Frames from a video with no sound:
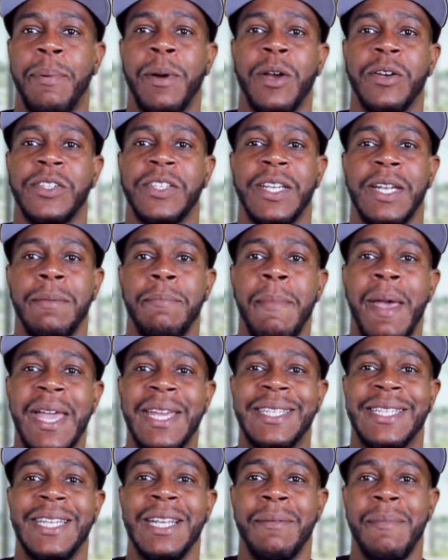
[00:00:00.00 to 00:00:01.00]
person
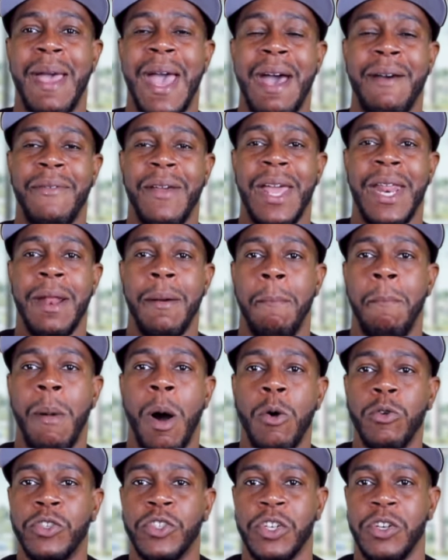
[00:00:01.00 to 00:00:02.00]
makes them have an
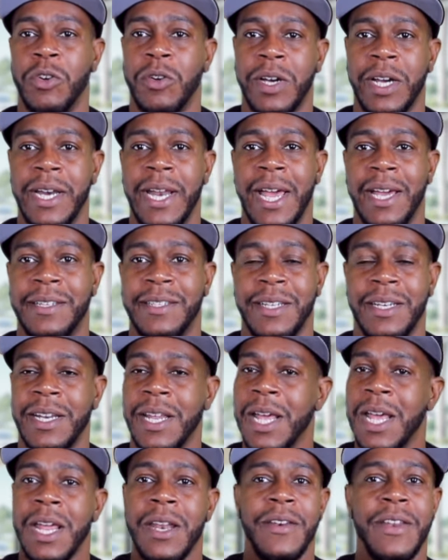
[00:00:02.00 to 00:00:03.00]
emotional connection,
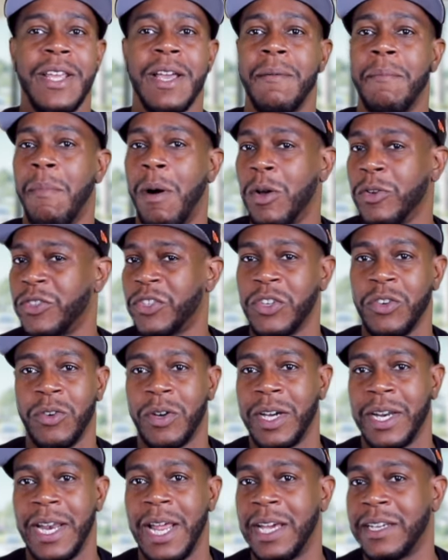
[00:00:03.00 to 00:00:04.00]
the emotional
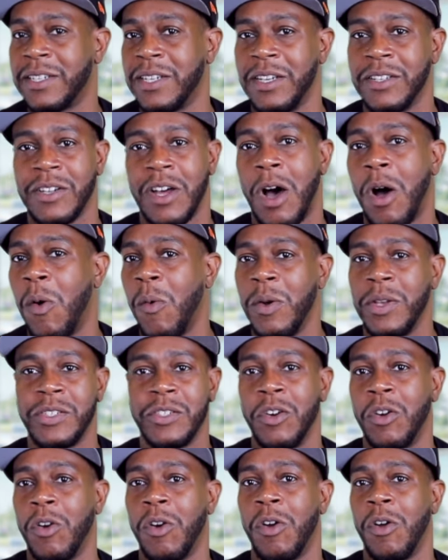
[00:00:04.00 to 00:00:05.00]
connection is always
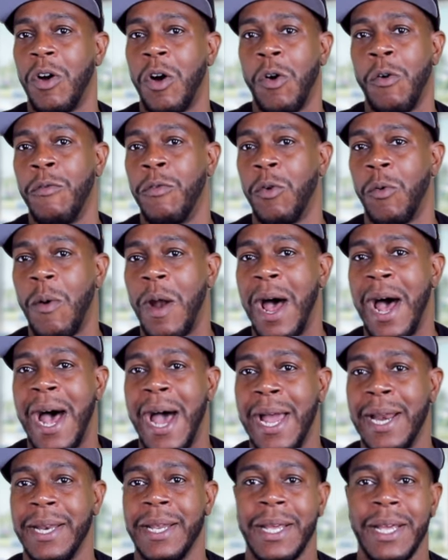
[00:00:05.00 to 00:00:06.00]
going to
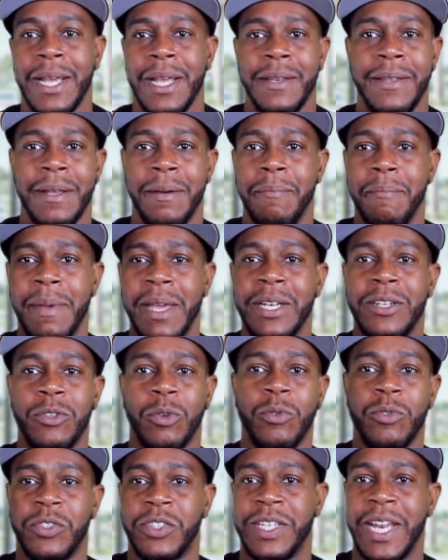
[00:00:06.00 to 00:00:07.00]
override the
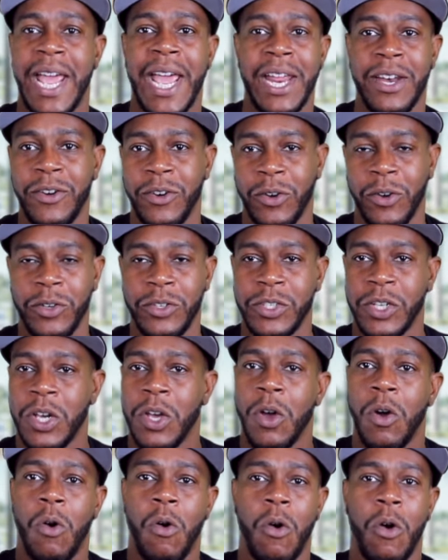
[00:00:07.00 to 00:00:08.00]
mental standards
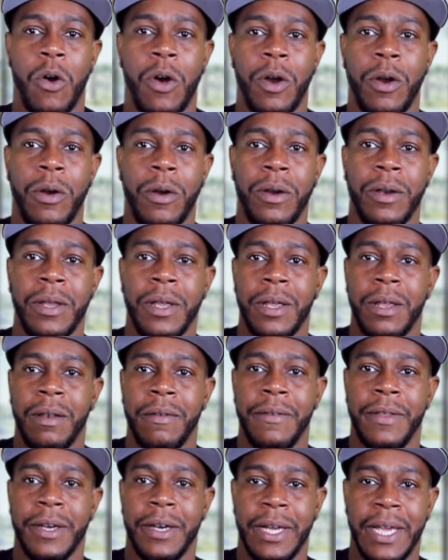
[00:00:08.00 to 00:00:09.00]
or
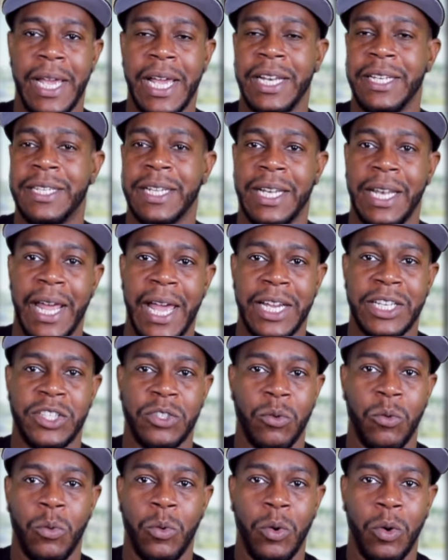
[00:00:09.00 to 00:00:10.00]
the
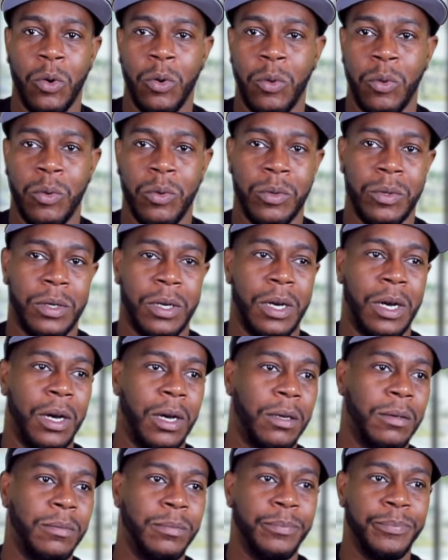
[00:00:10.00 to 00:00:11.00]
intellectual
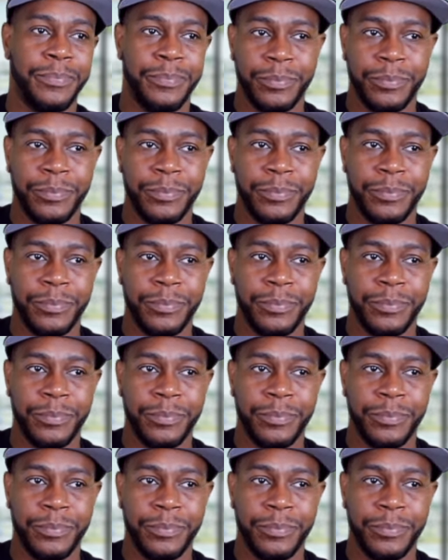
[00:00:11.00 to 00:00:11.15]
um,